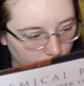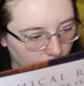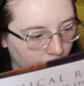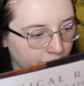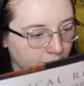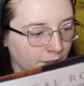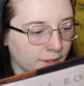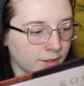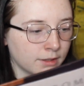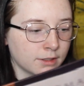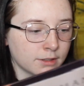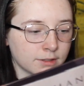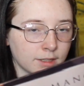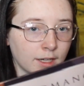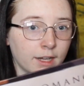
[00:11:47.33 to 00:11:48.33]
and then
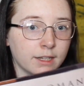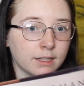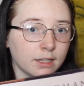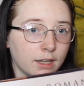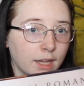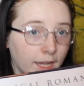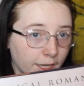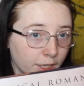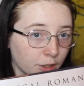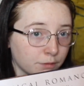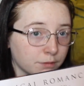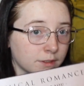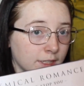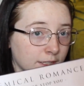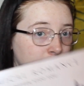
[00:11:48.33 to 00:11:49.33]
side A
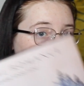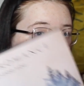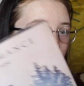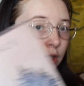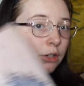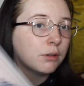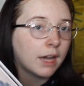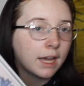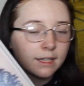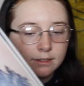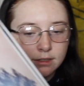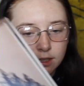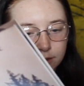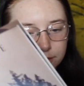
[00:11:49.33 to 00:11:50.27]
of disc two has